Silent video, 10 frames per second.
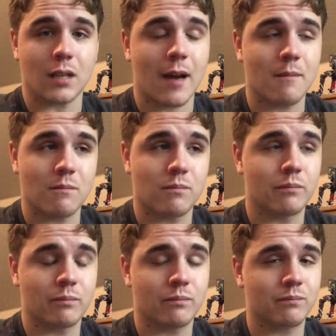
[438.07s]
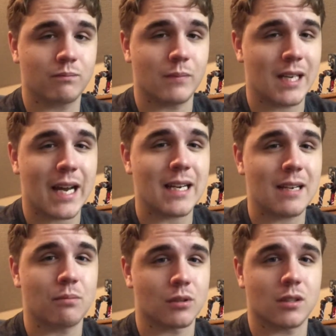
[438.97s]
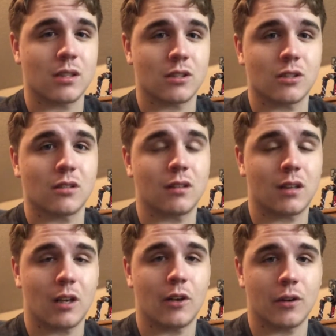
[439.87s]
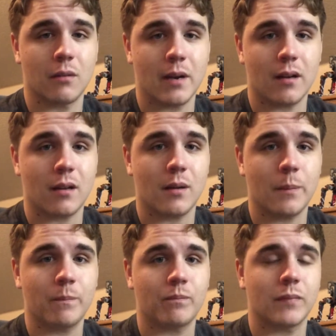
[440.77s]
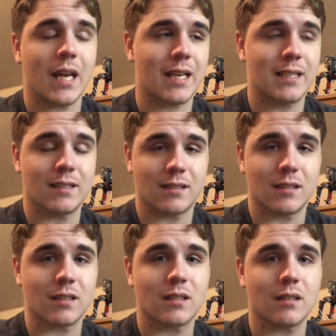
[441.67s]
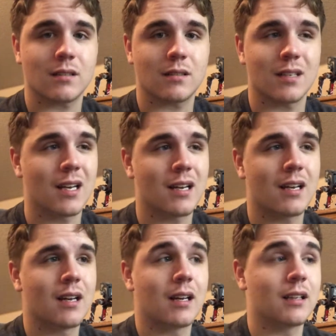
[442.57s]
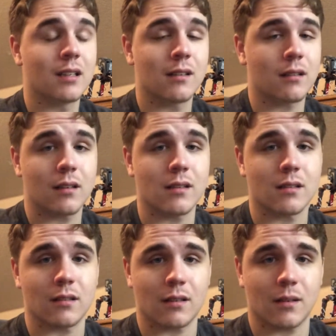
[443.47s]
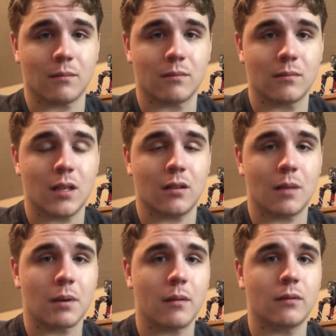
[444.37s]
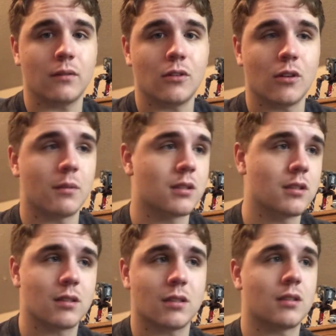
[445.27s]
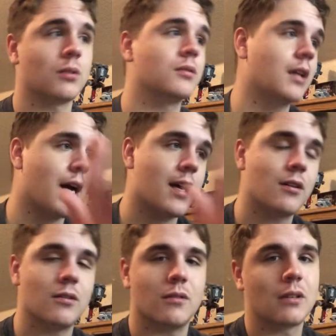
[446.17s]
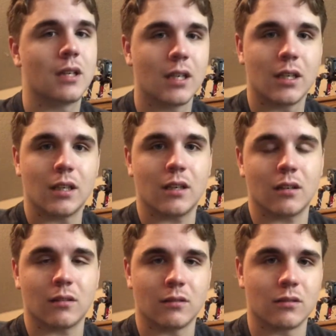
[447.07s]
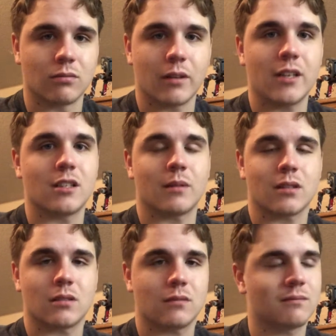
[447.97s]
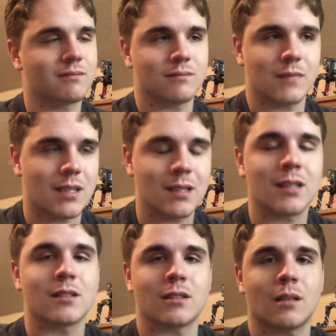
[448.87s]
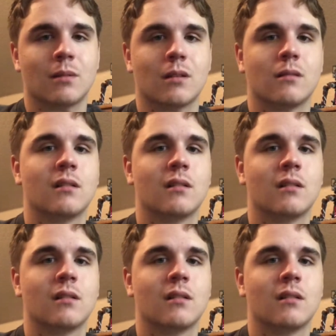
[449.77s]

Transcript: I'm 90% sure that they know about him and his existence. Clearly they're not listening to him. You know, they probably view him as just this old guy who, you know, is raging about it's not just him though.